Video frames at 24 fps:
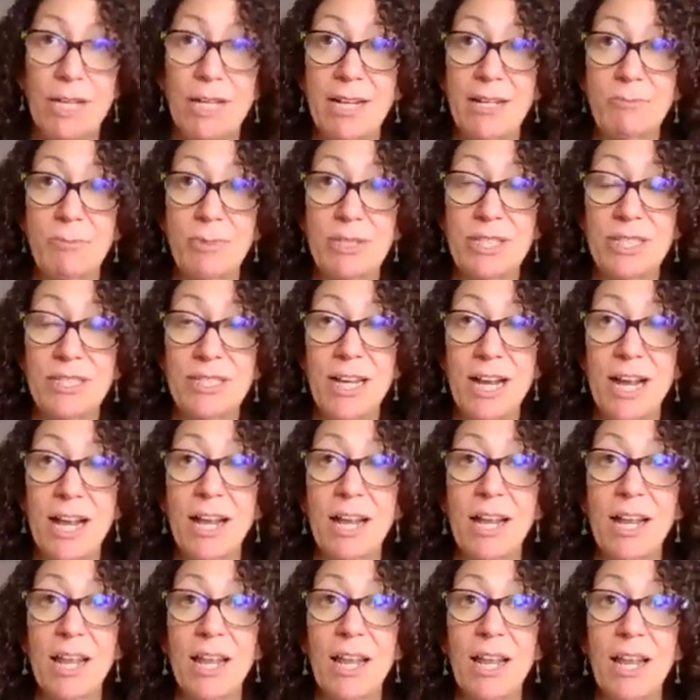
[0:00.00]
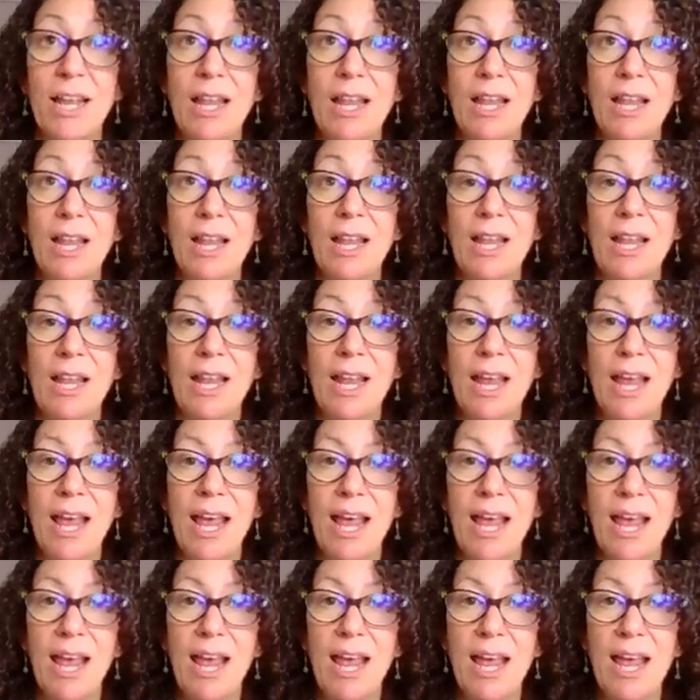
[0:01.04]
that one does not.
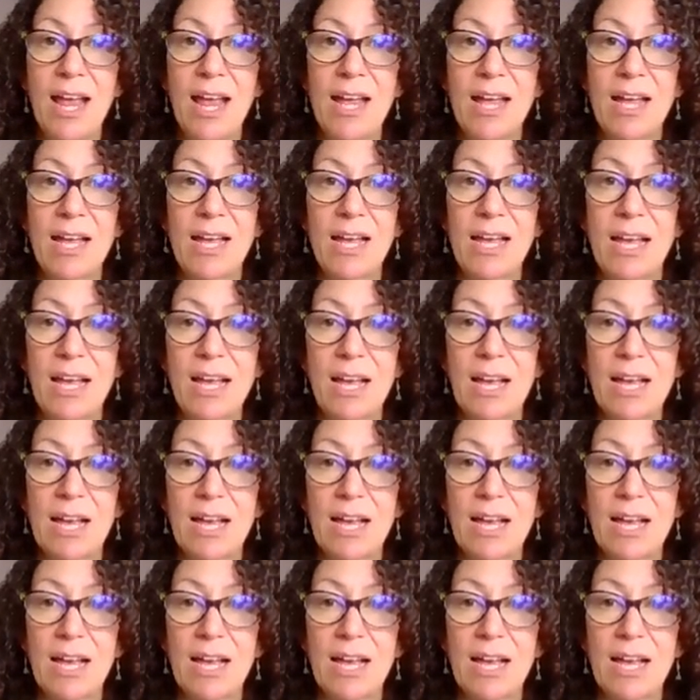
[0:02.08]
Lake.